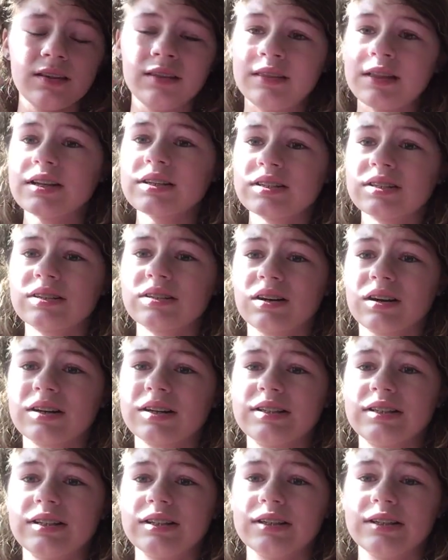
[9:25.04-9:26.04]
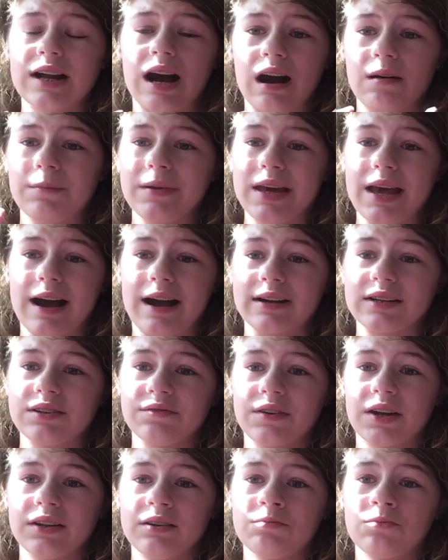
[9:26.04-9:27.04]
they started to not be
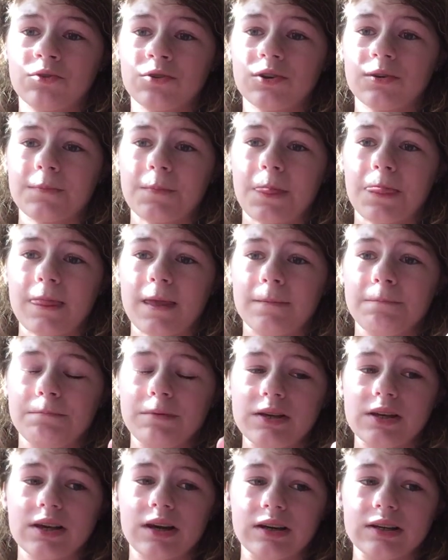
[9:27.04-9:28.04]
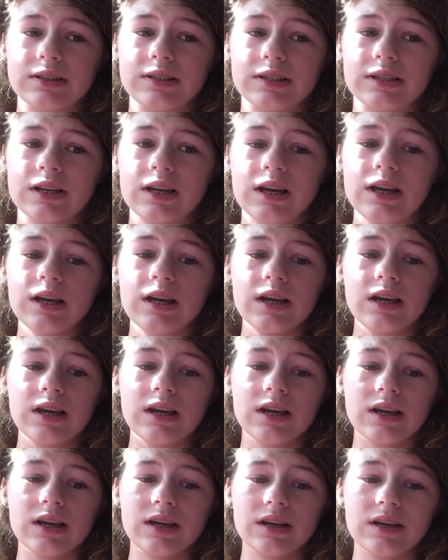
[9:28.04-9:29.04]
active anymore, because
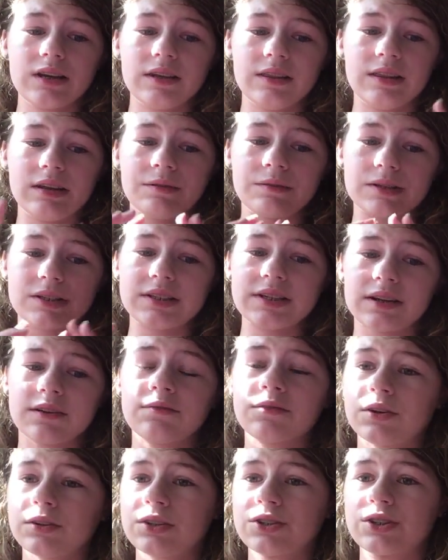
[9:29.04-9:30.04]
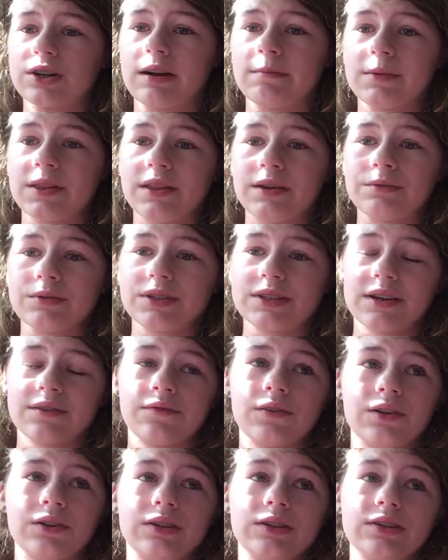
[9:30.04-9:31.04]
they were sick of all the drama, they were
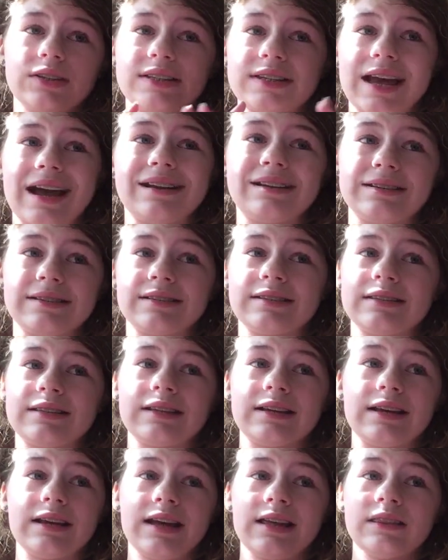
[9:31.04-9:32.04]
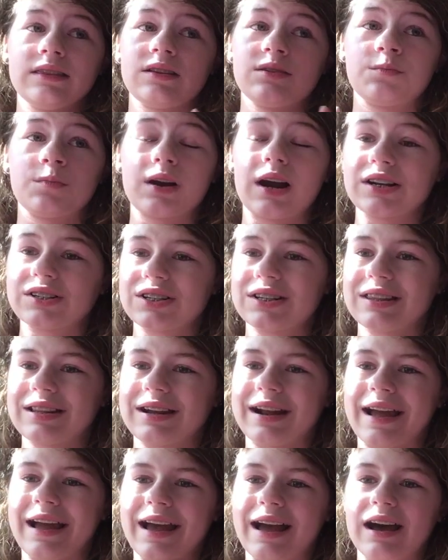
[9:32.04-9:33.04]
sick of all the sadness and the depression
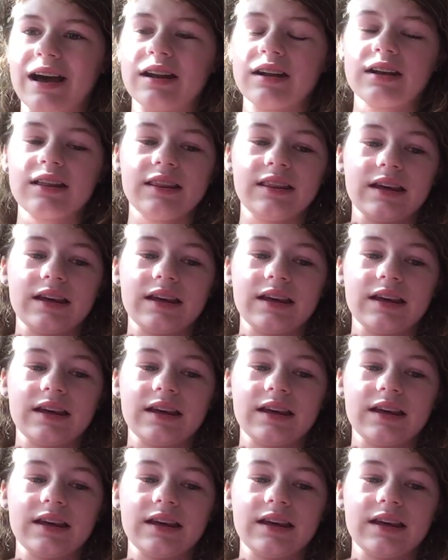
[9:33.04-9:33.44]
that I had.